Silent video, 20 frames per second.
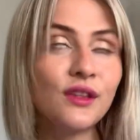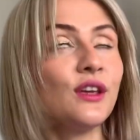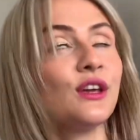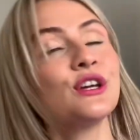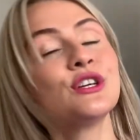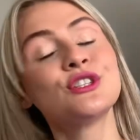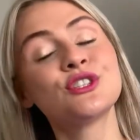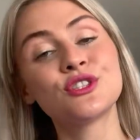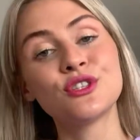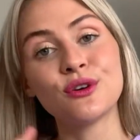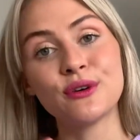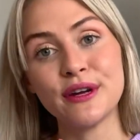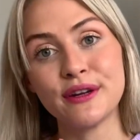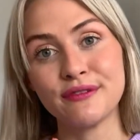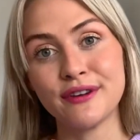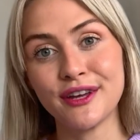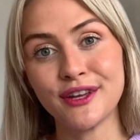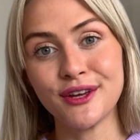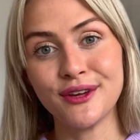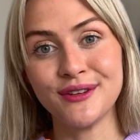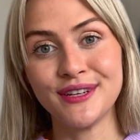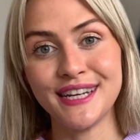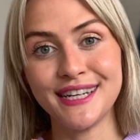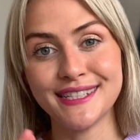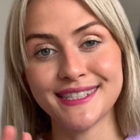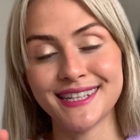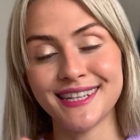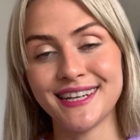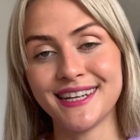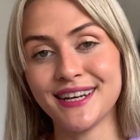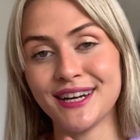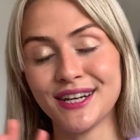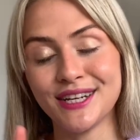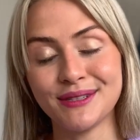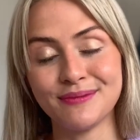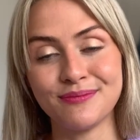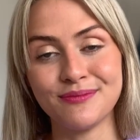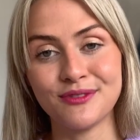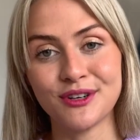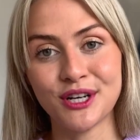Sorry if I go nasally,
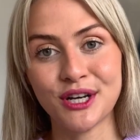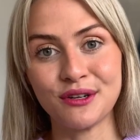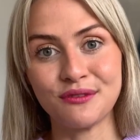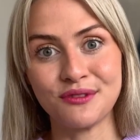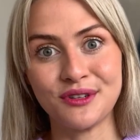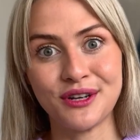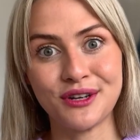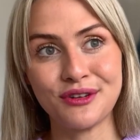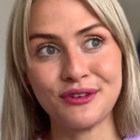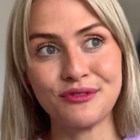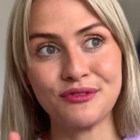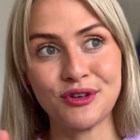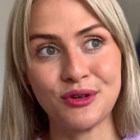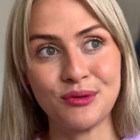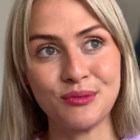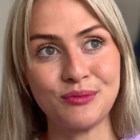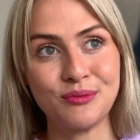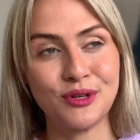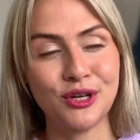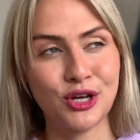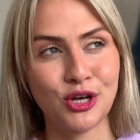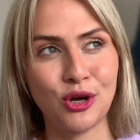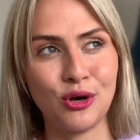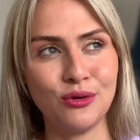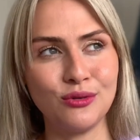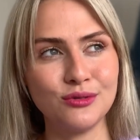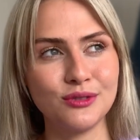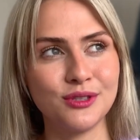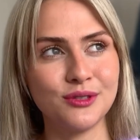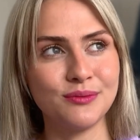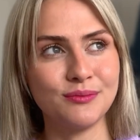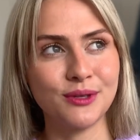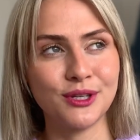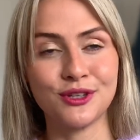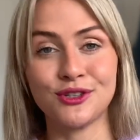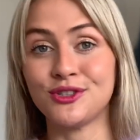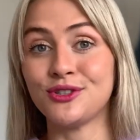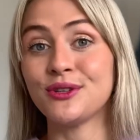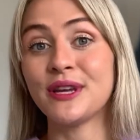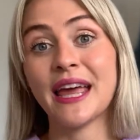I'm recovering from a cold
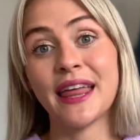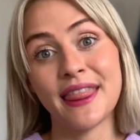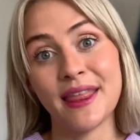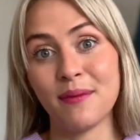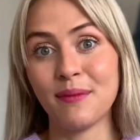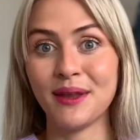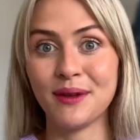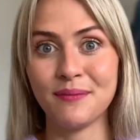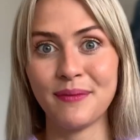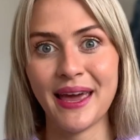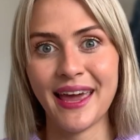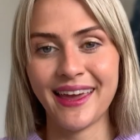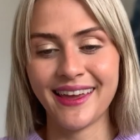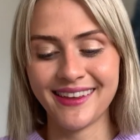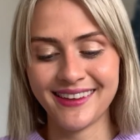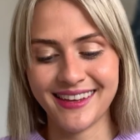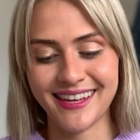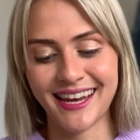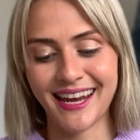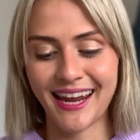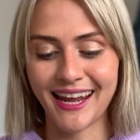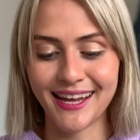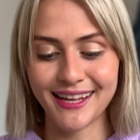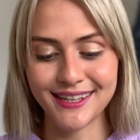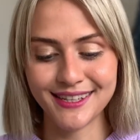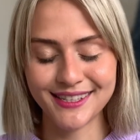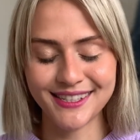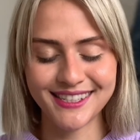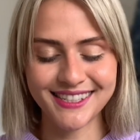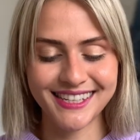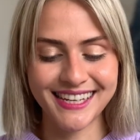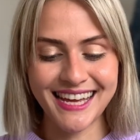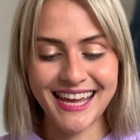because you get them in May in England.